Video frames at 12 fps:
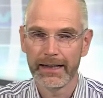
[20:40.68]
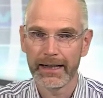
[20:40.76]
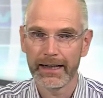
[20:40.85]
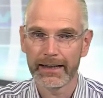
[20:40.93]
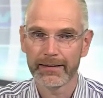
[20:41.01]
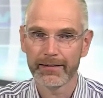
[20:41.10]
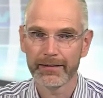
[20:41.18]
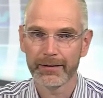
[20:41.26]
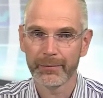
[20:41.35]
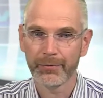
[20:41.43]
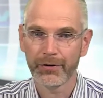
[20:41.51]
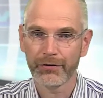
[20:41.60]
And the
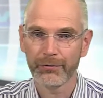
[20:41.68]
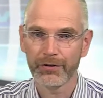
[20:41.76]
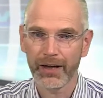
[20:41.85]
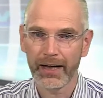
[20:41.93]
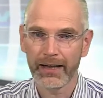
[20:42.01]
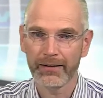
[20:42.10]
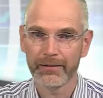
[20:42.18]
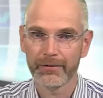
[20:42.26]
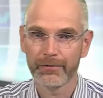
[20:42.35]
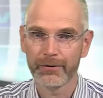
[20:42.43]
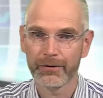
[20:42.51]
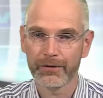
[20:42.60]
approach which I
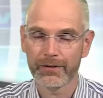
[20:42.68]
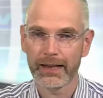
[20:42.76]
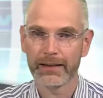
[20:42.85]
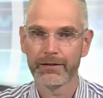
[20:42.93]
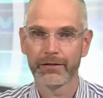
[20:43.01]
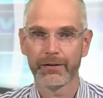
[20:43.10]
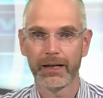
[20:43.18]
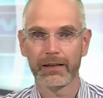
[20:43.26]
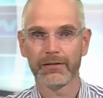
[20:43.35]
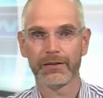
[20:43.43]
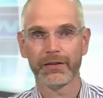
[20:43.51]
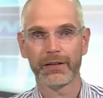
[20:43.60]
would like to
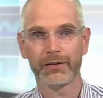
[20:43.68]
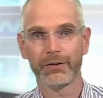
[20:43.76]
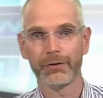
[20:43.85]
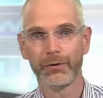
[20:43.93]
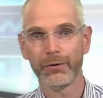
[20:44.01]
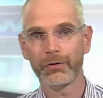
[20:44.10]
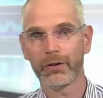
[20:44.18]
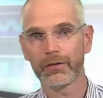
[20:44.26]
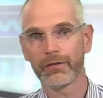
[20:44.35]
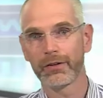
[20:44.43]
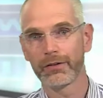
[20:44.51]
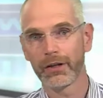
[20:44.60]
have is that you use all
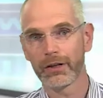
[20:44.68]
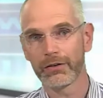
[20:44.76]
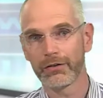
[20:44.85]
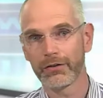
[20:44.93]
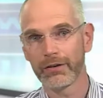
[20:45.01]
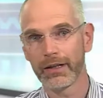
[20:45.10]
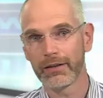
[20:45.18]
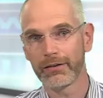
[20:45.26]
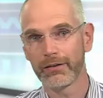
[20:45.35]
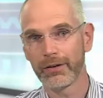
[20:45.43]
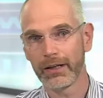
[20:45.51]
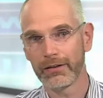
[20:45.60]
of the knowledge that
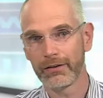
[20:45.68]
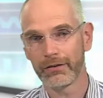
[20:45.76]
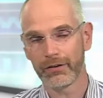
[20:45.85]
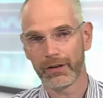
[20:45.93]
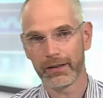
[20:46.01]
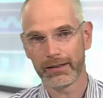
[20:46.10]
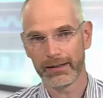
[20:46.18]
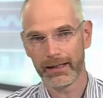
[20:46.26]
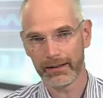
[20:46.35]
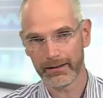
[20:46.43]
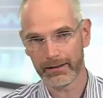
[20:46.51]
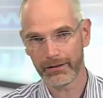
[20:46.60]
you just
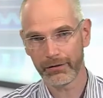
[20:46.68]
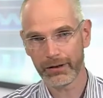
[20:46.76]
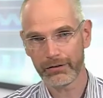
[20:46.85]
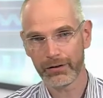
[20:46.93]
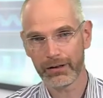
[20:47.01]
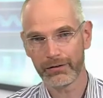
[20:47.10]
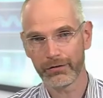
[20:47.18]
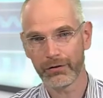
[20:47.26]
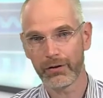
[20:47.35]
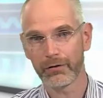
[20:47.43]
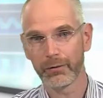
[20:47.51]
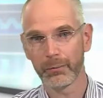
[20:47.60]
gather to actually
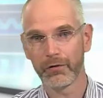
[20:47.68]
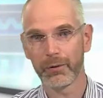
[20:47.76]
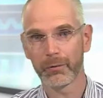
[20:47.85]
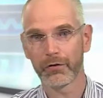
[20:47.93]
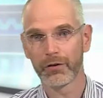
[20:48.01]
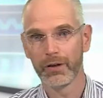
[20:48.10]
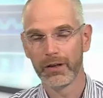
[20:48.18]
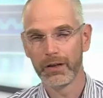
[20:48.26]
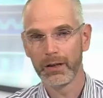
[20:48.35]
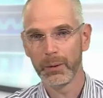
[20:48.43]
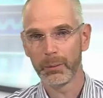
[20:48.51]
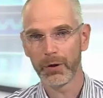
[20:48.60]
solve the performance
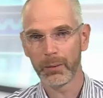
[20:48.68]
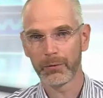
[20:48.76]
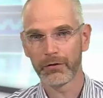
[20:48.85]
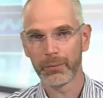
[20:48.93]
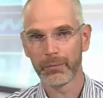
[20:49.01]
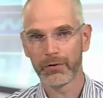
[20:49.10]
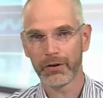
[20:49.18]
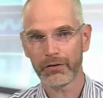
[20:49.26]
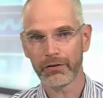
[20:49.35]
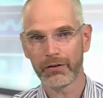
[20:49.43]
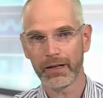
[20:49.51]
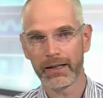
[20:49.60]
problems in
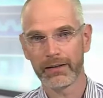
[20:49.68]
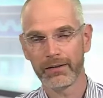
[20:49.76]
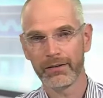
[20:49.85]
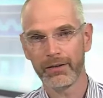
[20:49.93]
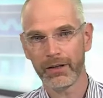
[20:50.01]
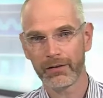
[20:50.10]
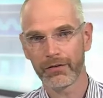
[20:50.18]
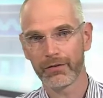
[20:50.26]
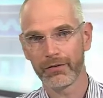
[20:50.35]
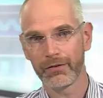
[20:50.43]
production, and not